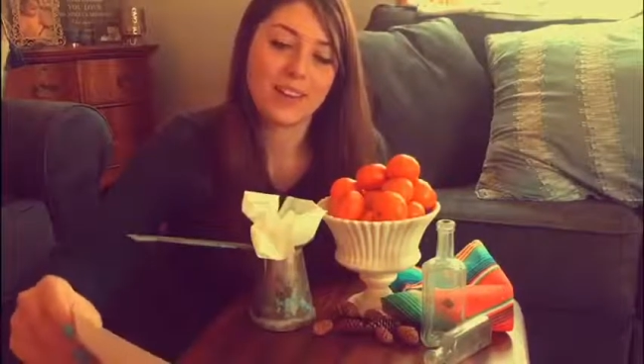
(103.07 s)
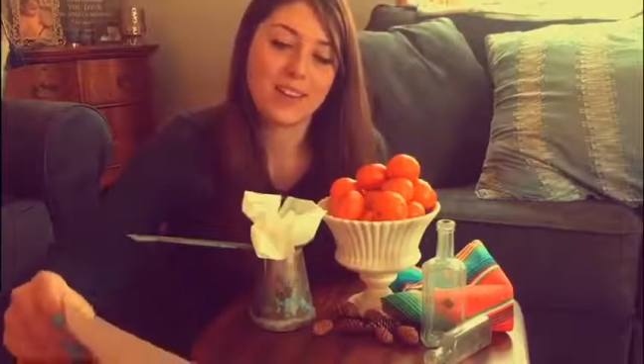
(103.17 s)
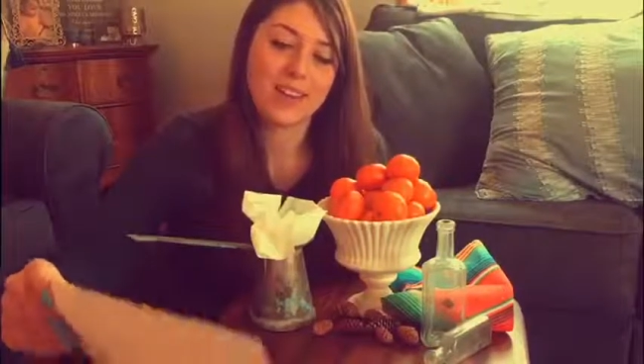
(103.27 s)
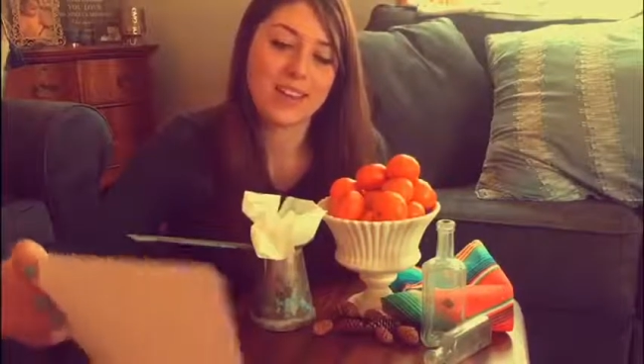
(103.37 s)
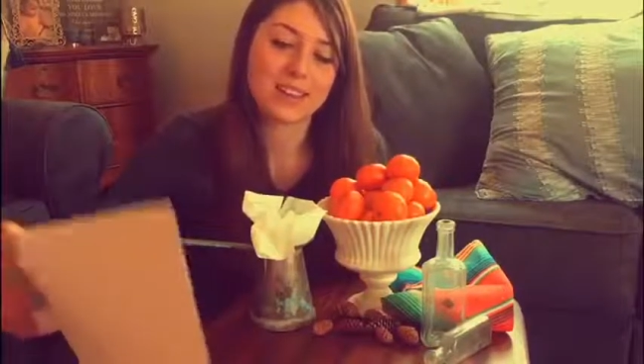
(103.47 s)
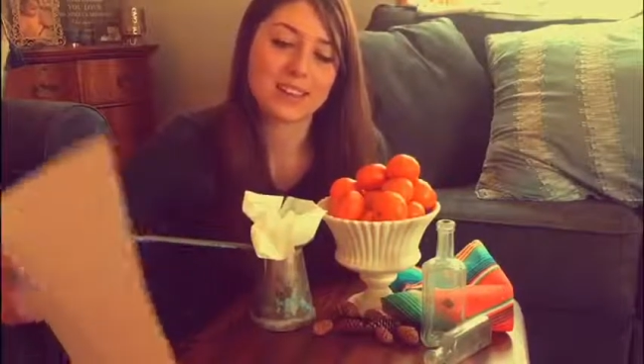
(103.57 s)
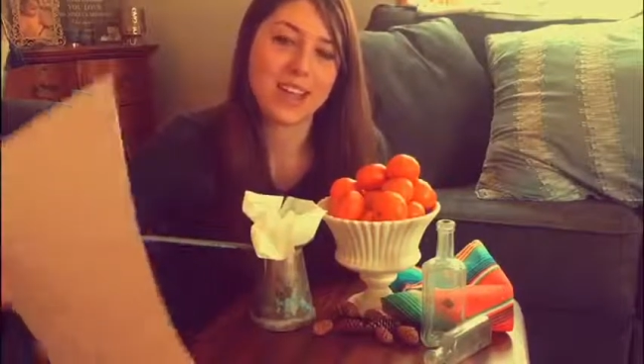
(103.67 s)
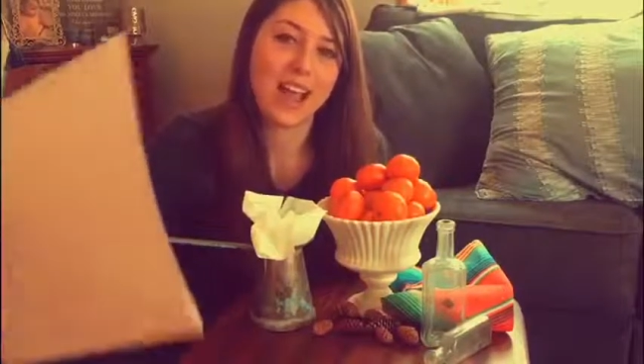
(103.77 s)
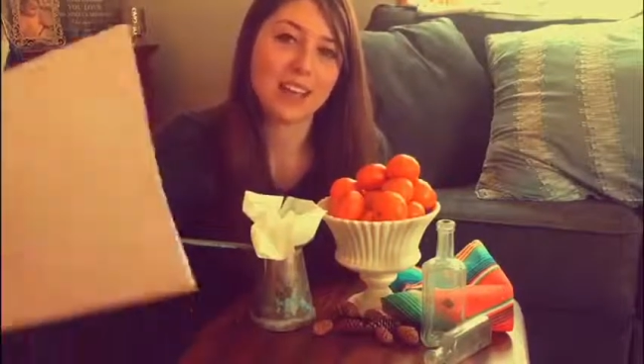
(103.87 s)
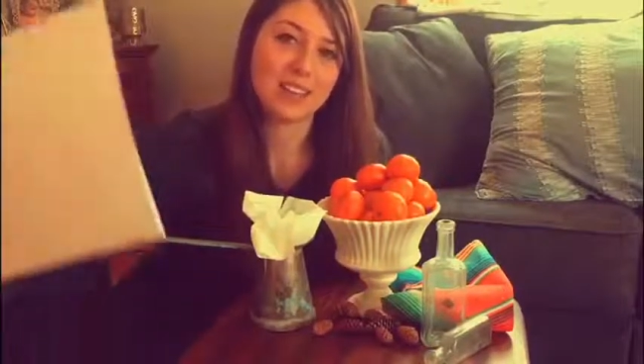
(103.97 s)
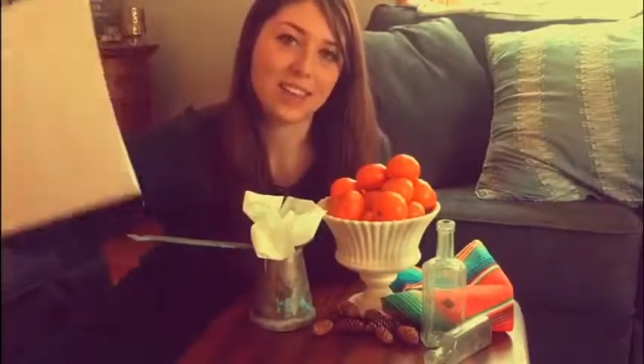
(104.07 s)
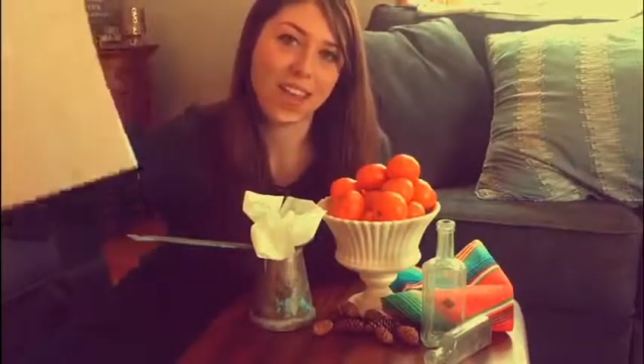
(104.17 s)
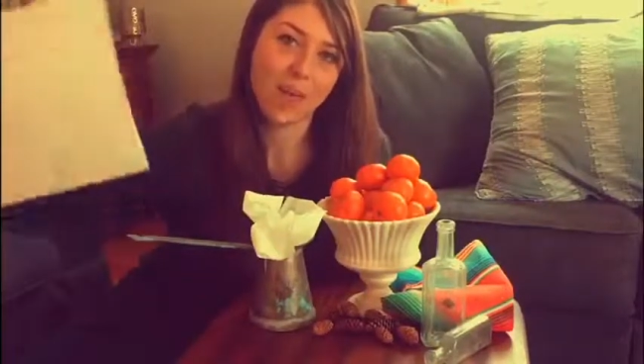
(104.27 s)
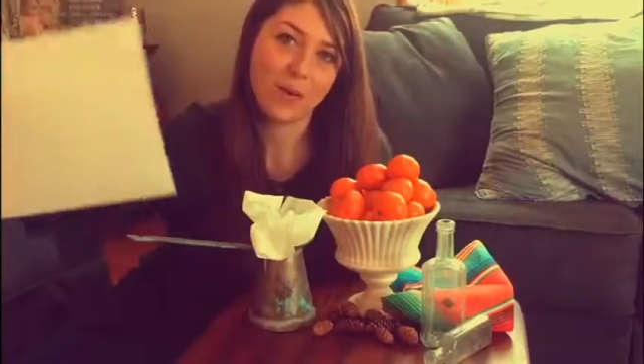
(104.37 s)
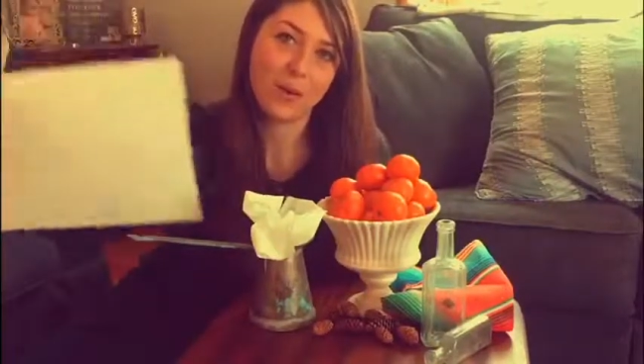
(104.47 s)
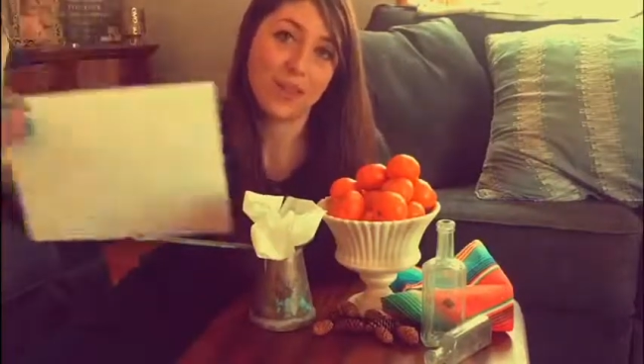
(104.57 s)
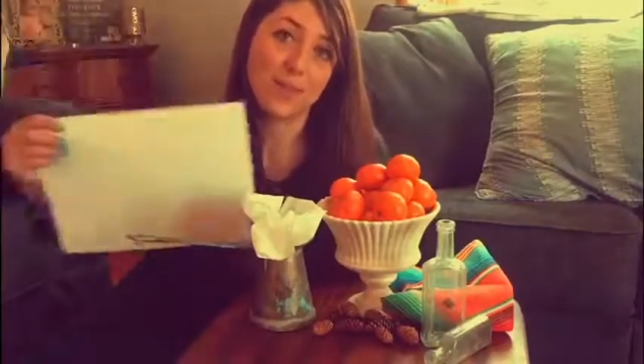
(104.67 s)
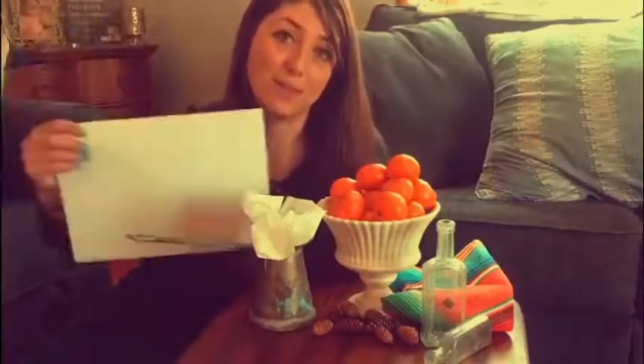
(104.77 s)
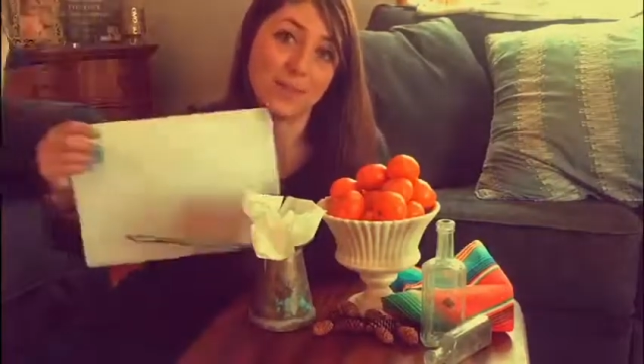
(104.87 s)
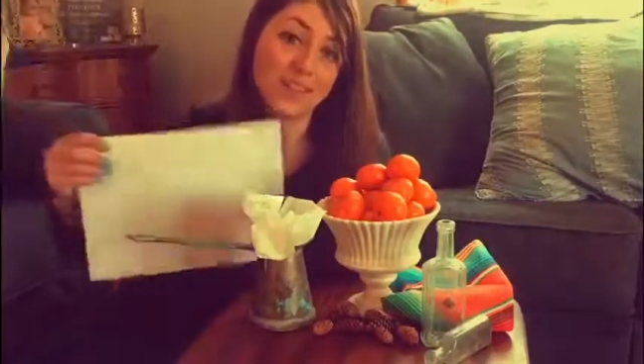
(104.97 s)
exactly how it
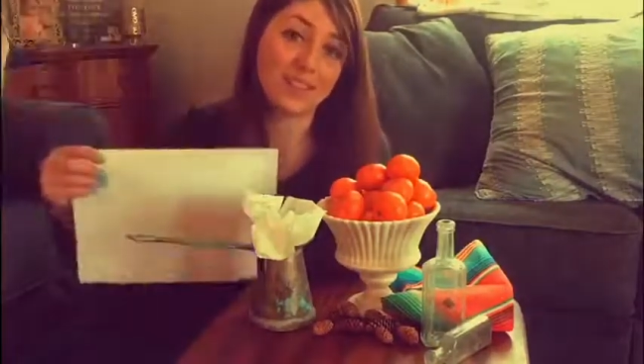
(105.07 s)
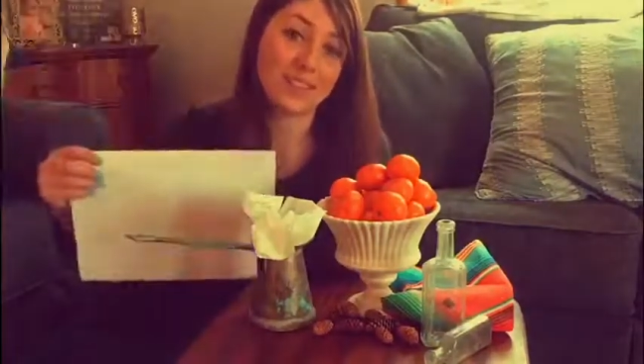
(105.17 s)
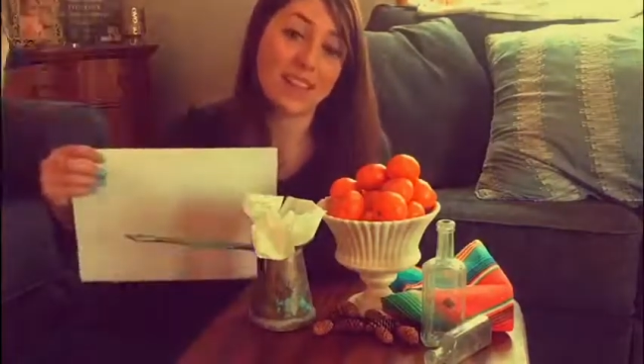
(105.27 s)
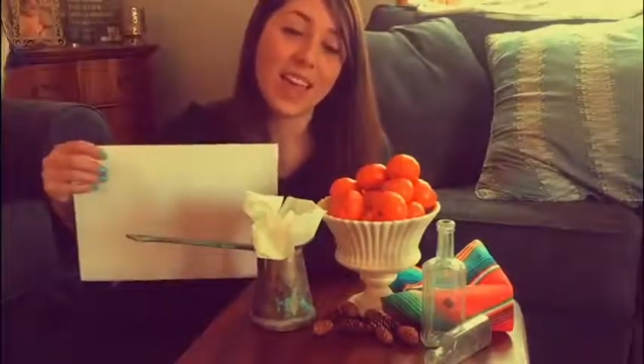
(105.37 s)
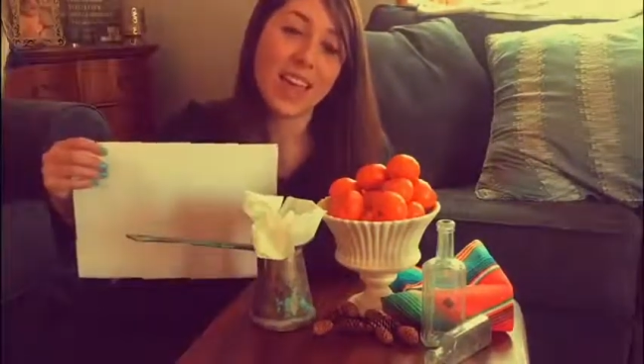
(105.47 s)
appears.